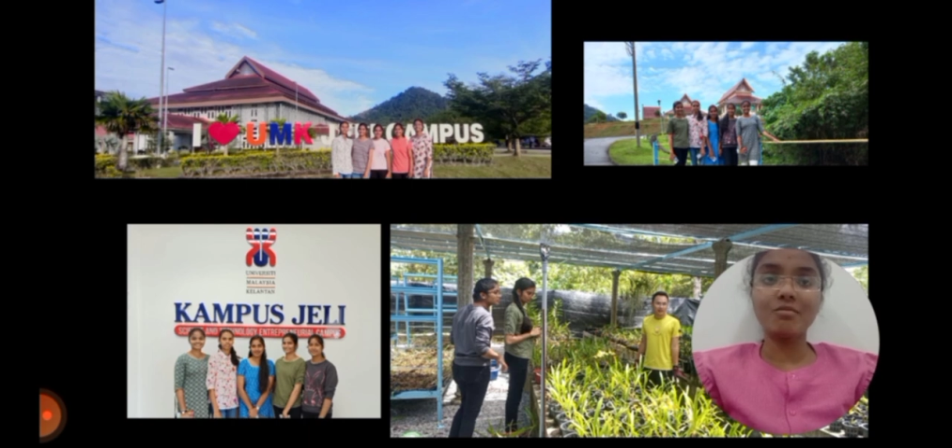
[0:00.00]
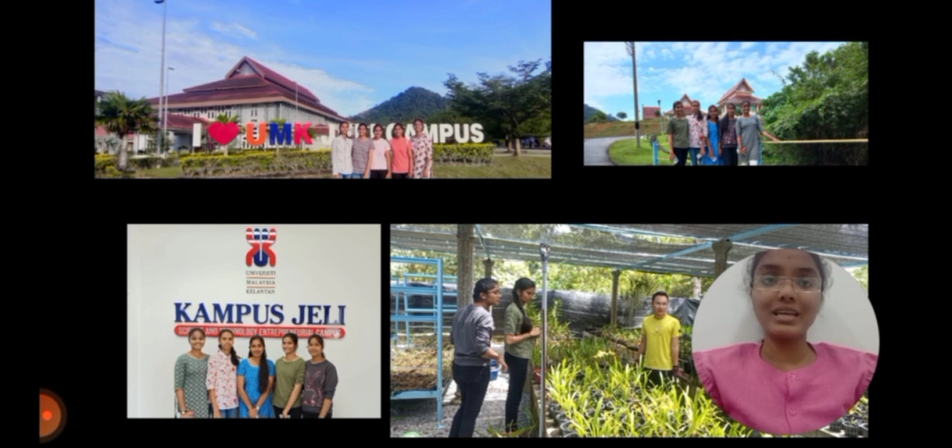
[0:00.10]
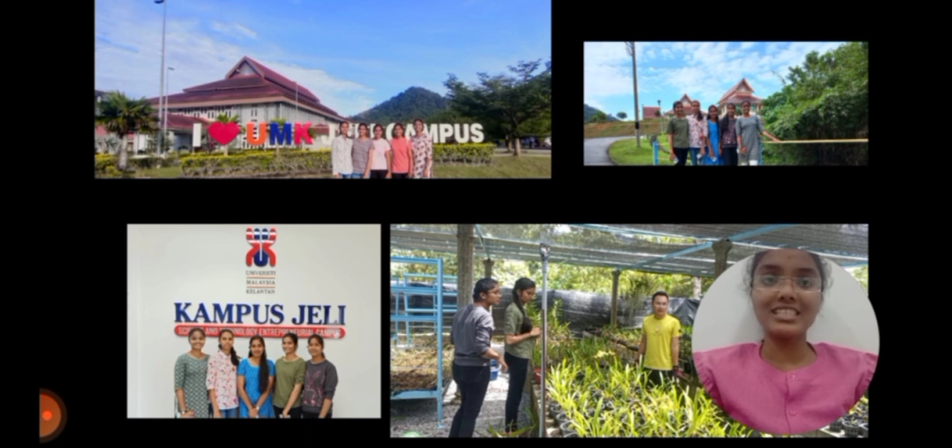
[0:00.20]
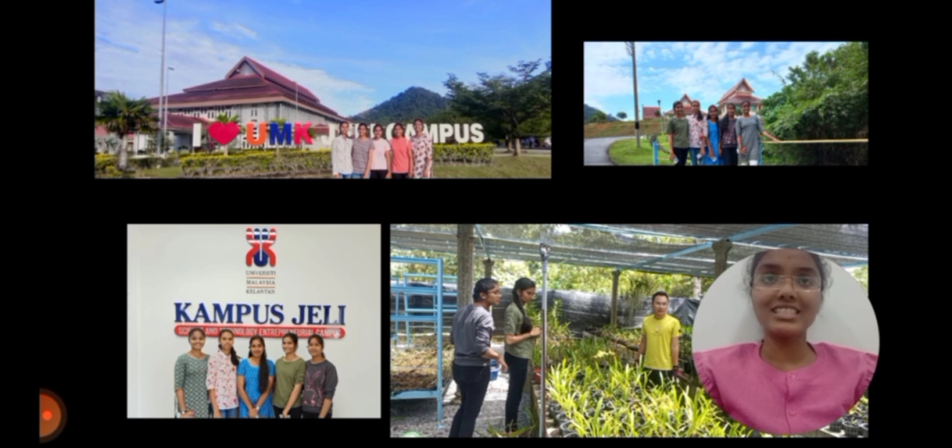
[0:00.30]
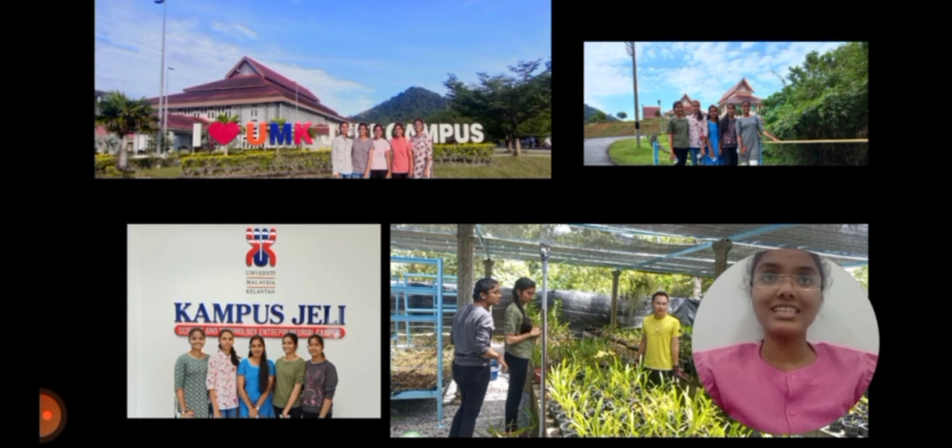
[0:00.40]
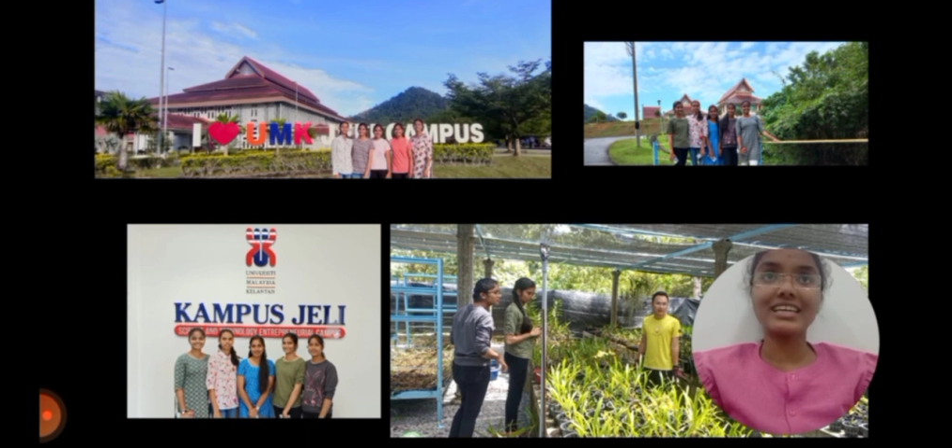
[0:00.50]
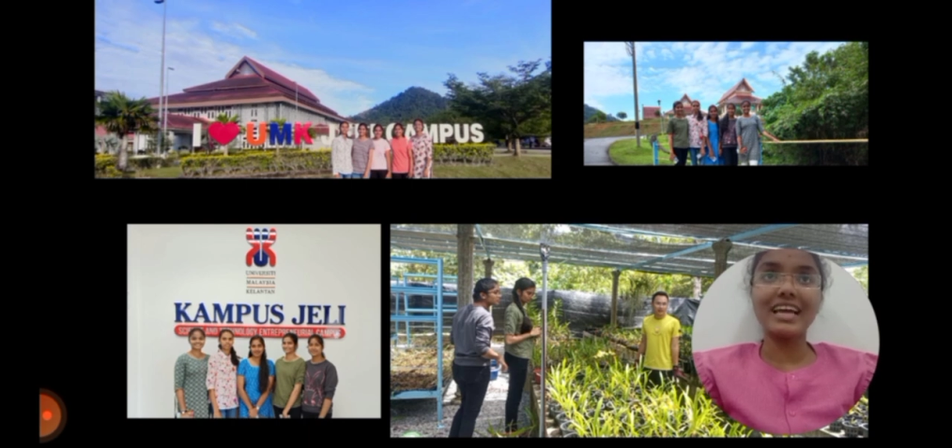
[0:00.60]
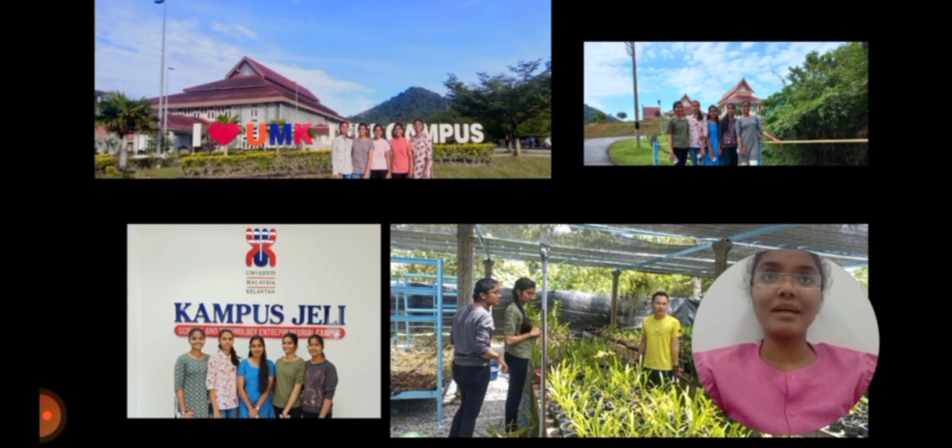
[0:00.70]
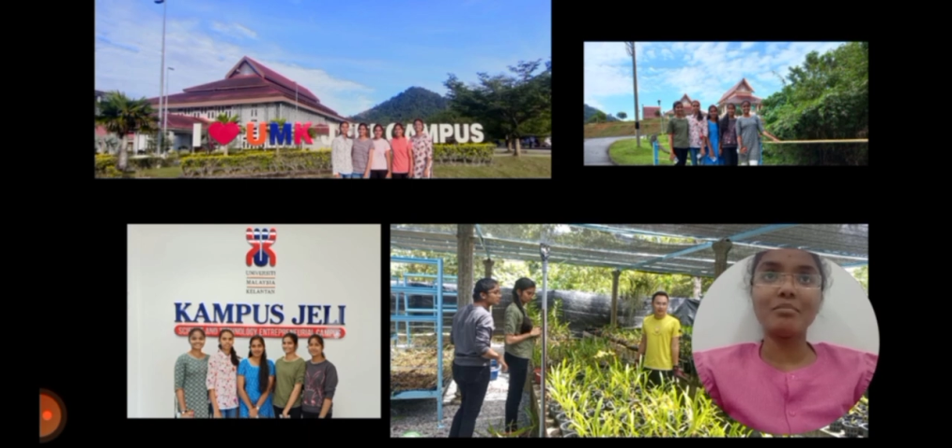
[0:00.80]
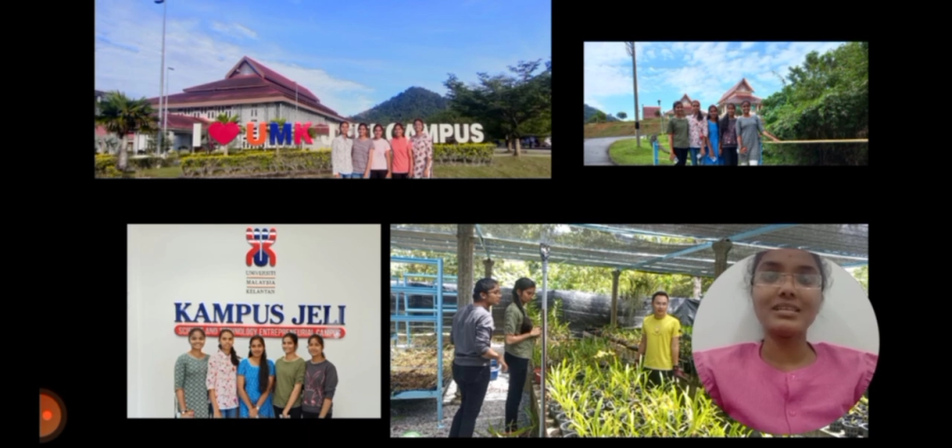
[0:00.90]
Malaysia
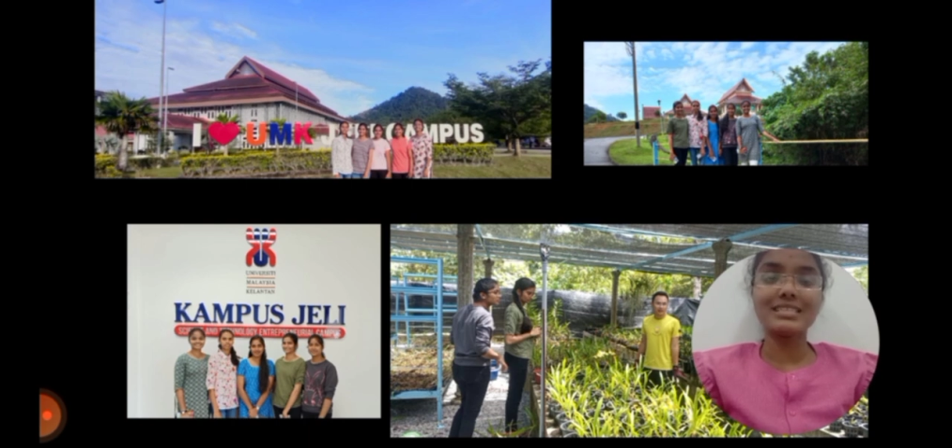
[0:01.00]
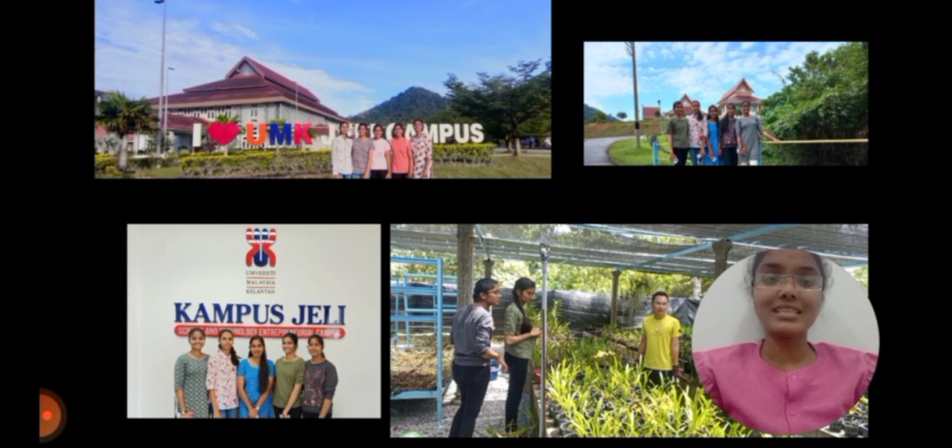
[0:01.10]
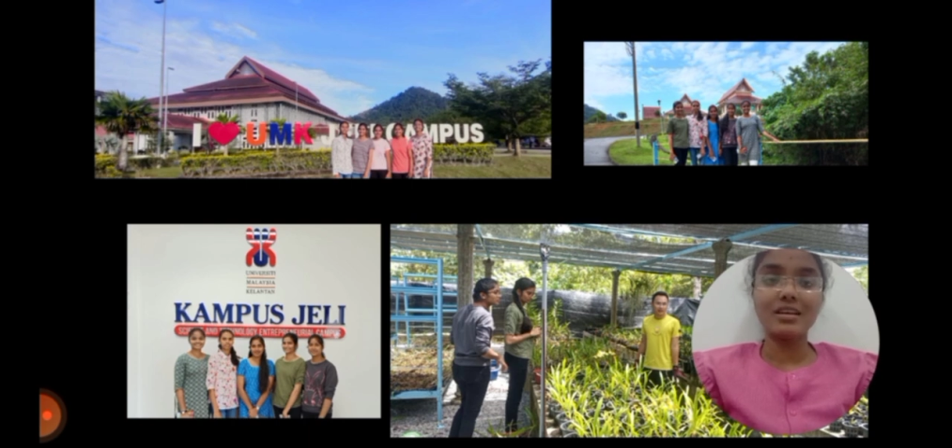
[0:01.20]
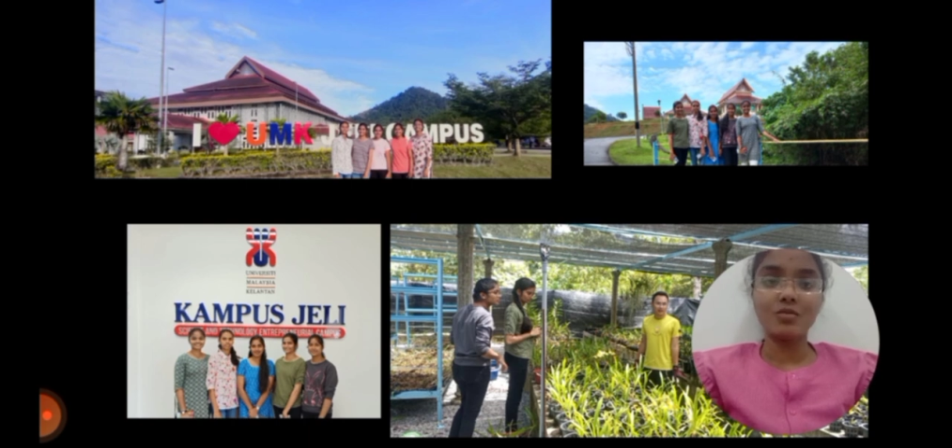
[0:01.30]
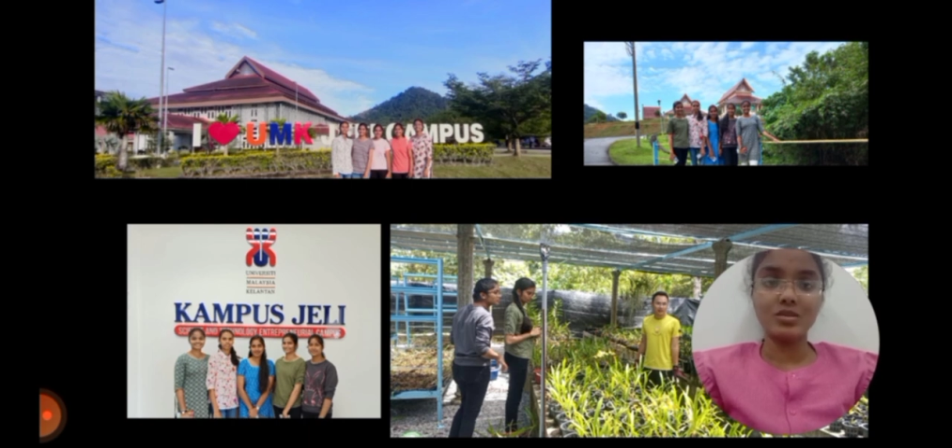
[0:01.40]
campus, which